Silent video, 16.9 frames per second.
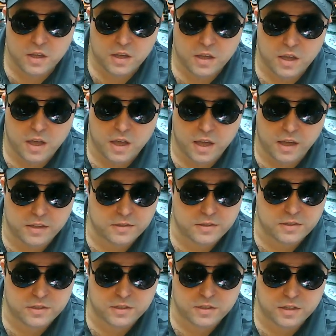
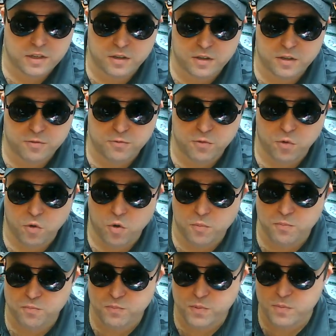and uh,
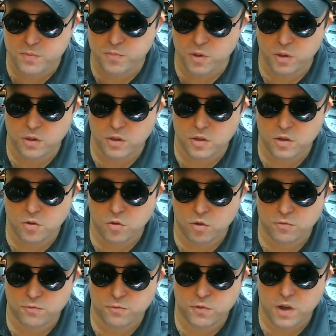for people
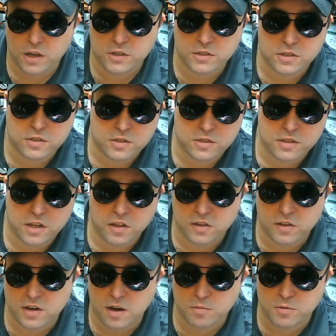on Fox's
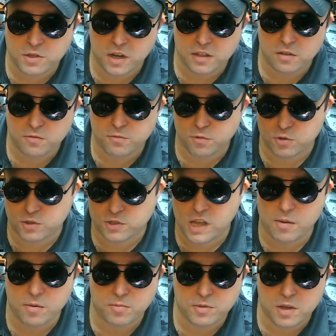telegram channel for
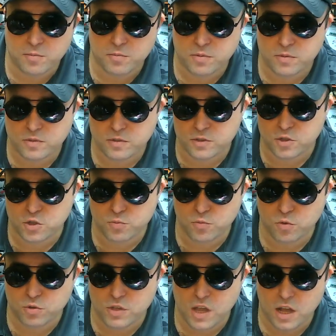some of them this
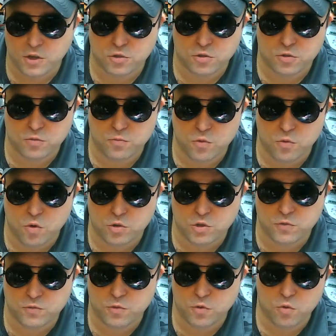mod actually
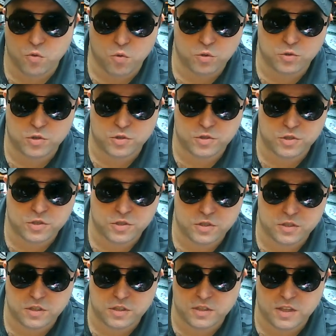works for others
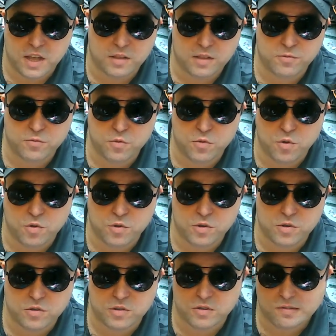it did not
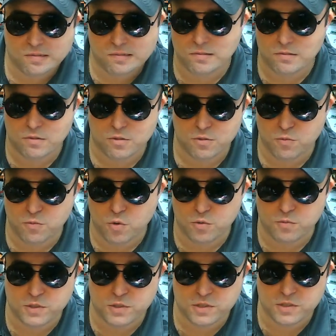work or uh,
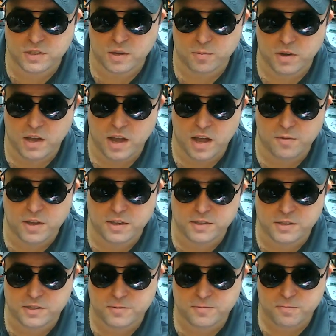work with some
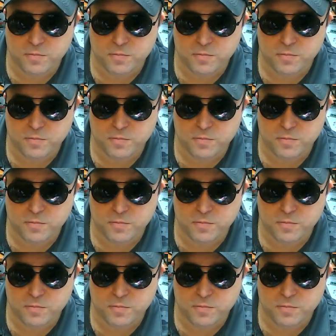caveats